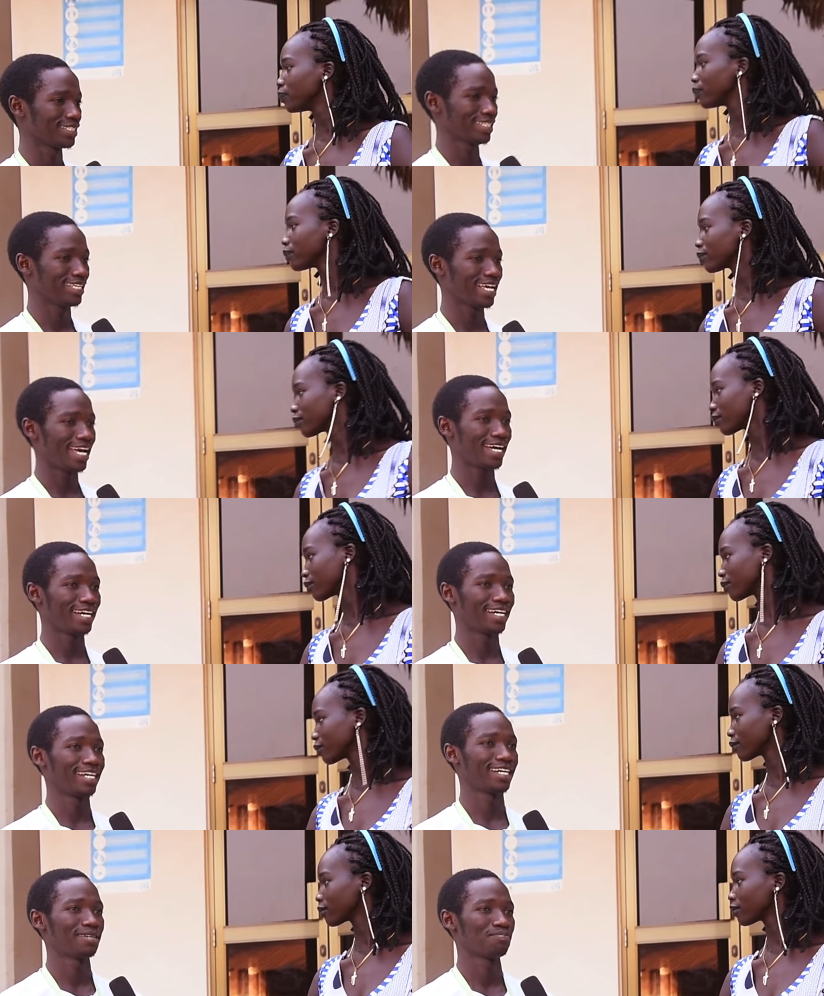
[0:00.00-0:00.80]

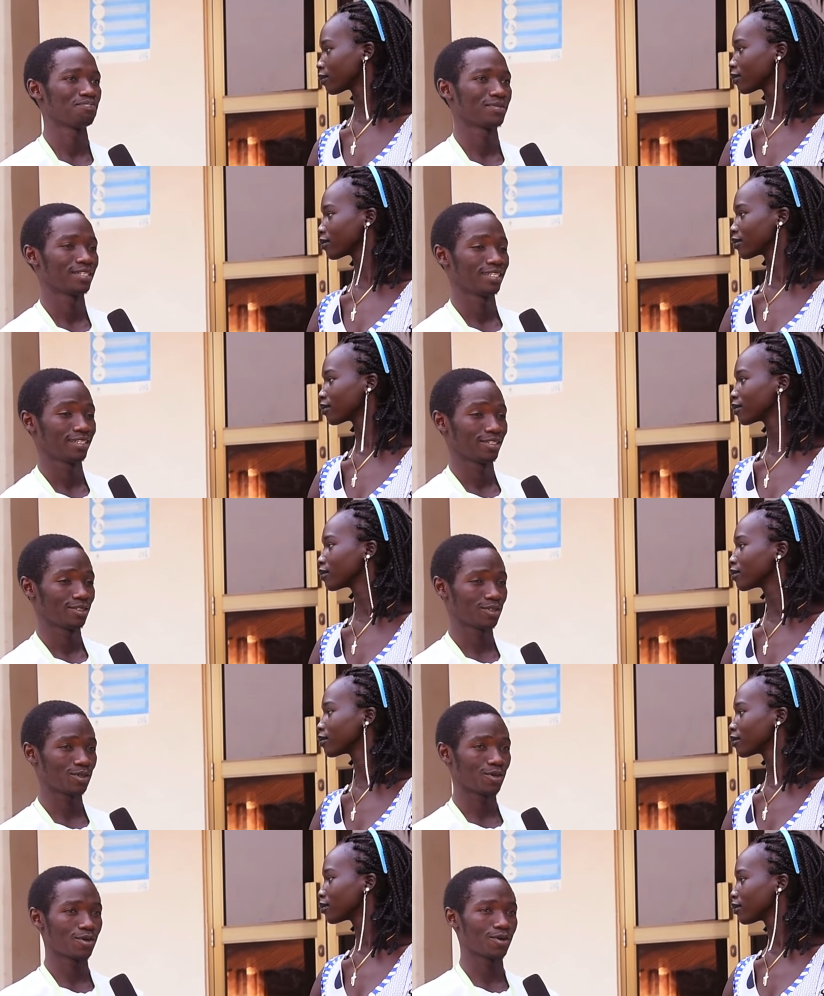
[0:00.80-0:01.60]
Speaker 1: Yeah.
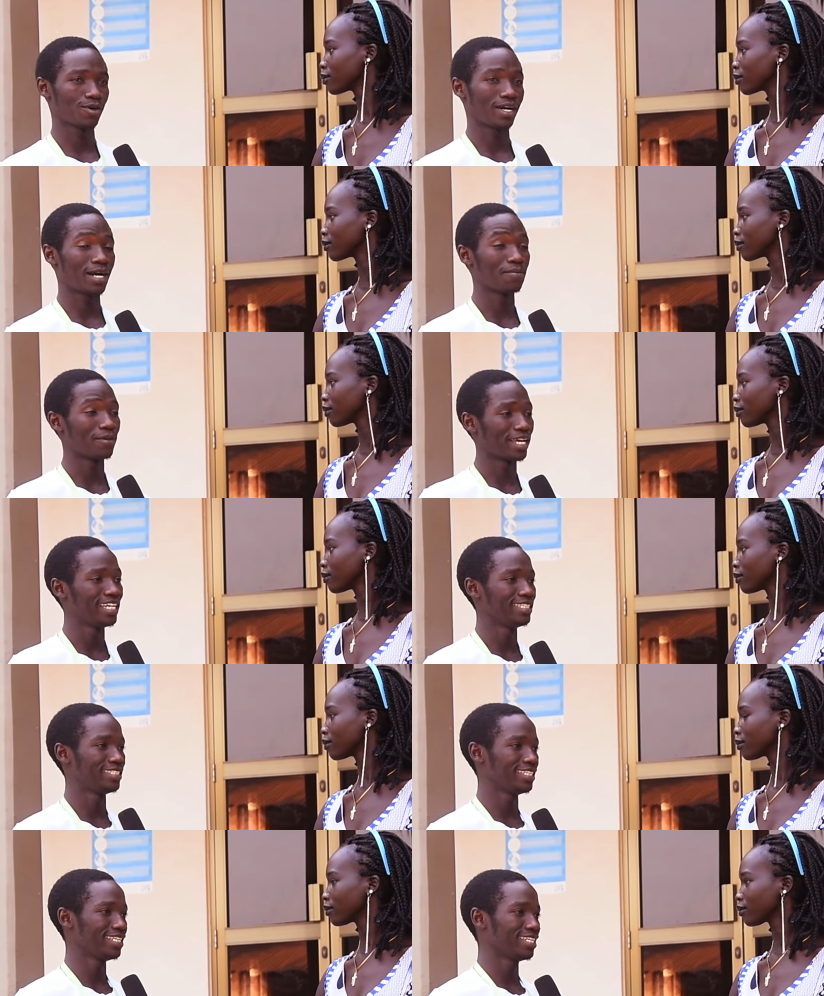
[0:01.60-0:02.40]
So I'm
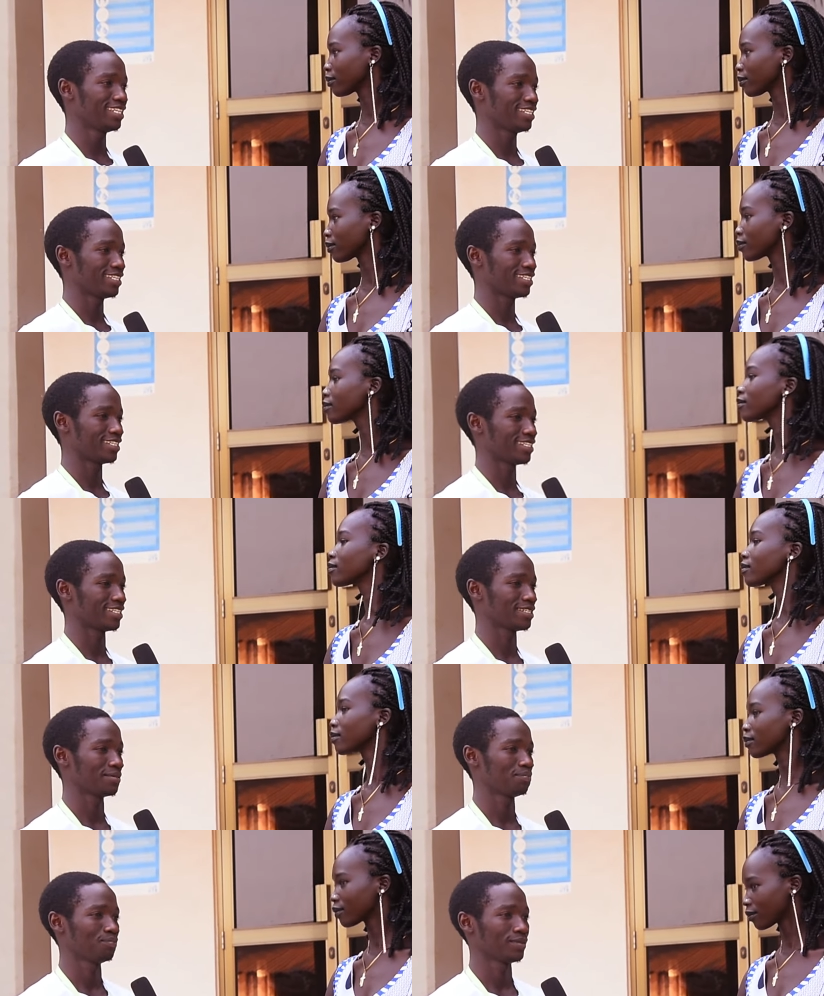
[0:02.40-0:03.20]
19
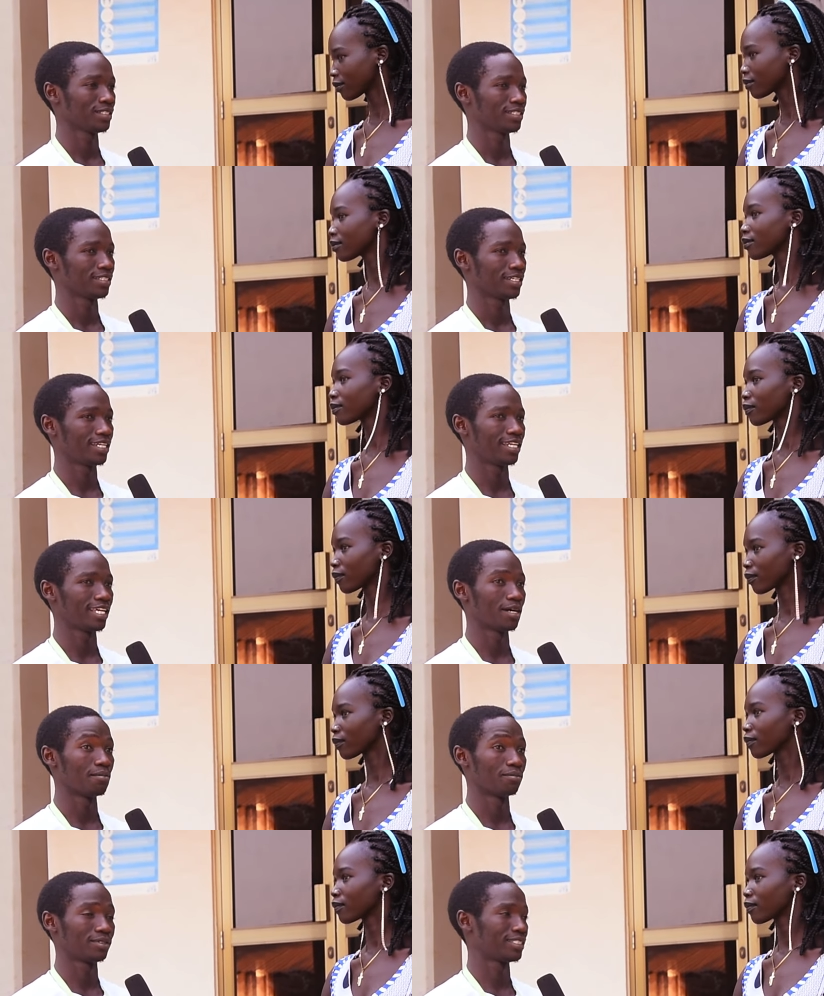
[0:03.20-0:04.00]
and
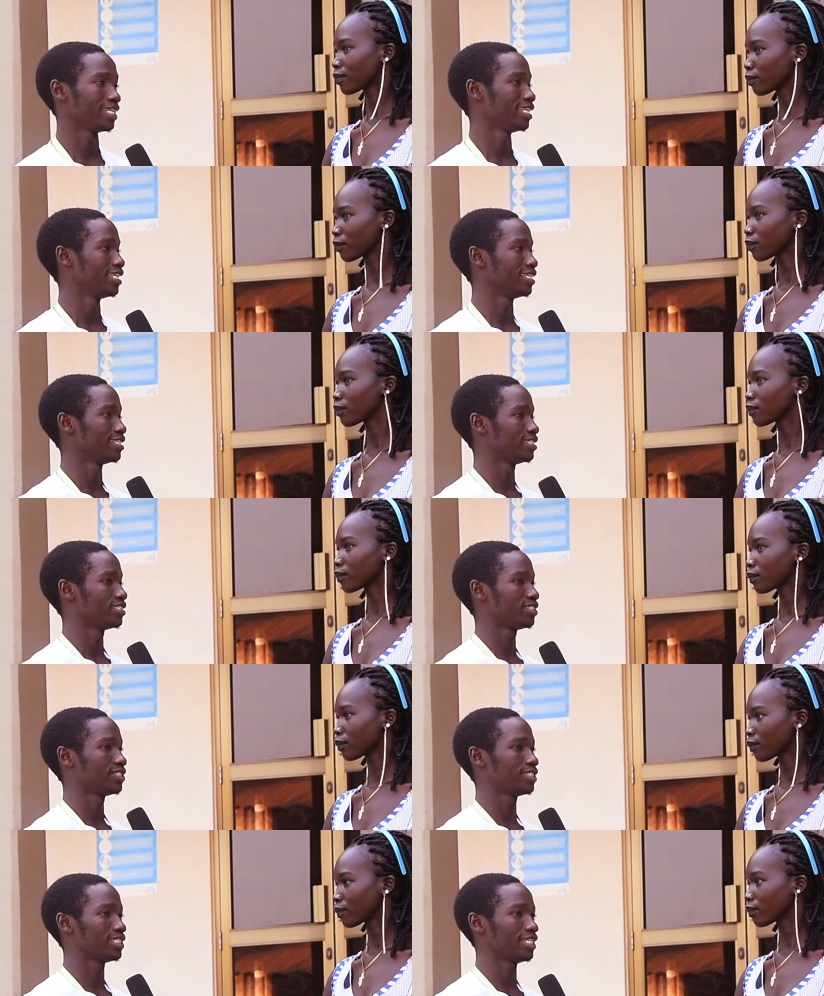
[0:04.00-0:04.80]
I'm still
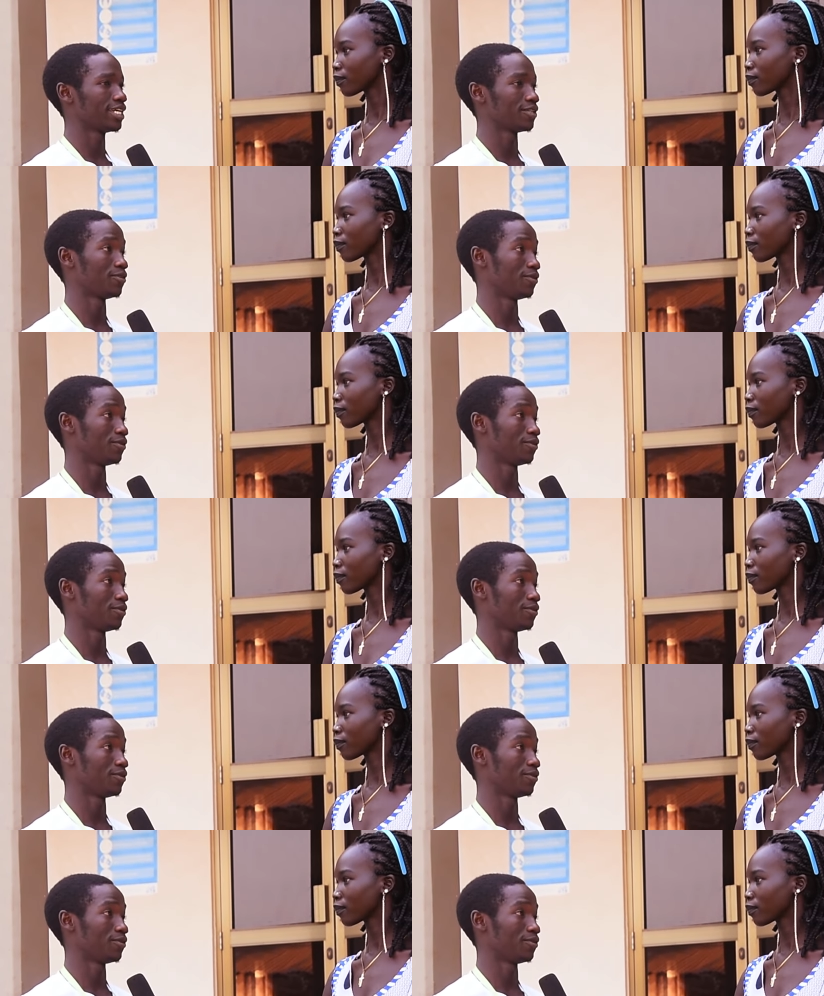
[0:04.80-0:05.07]
in senior